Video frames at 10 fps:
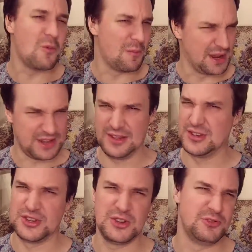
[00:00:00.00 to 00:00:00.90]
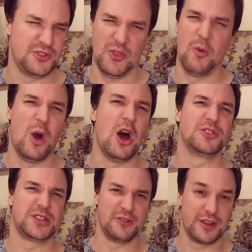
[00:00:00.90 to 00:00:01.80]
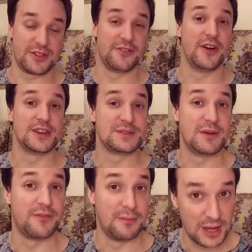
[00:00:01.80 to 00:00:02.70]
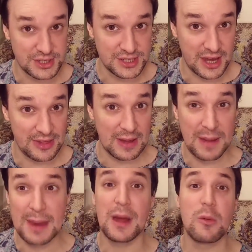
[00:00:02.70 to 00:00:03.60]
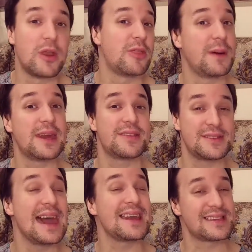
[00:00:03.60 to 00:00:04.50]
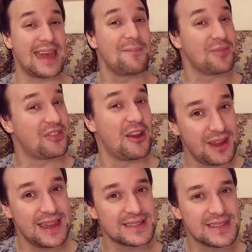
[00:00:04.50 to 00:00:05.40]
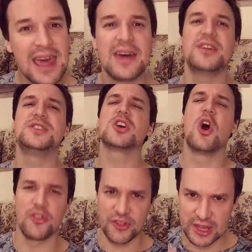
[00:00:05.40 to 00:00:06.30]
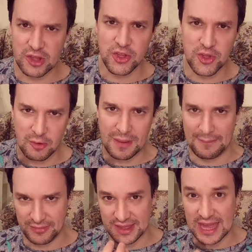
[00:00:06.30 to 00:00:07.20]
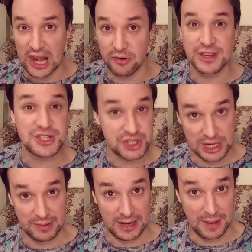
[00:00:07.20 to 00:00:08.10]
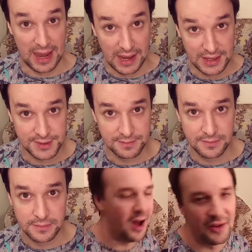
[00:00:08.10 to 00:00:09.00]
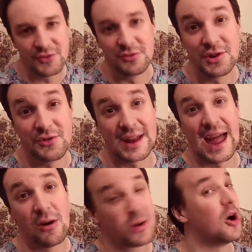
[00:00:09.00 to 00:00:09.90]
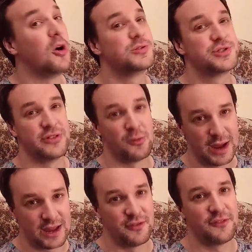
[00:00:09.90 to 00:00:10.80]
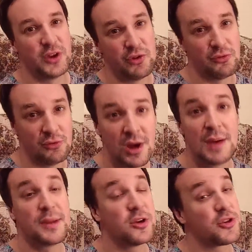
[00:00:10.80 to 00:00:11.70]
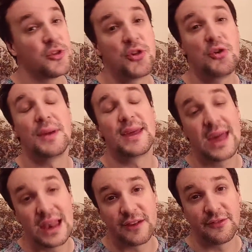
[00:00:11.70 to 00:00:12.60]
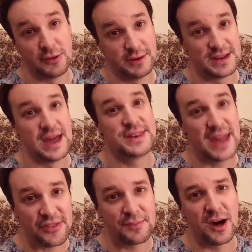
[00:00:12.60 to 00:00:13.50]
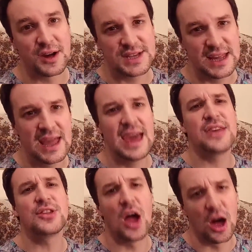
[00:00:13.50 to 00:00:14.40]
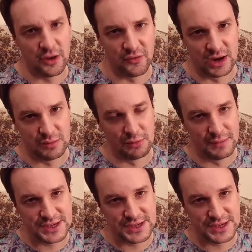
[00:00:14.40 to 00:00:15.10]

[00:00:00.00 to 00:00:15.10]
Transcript: And what better thing to do during the world's longest advertisement for merchandising made by one of the biggest tax scams there is than to constantly consume empty calories cheaply made? After all, you drink alcohol during the wake of a funeral because consuming killing fluid at a death party is an unavoidable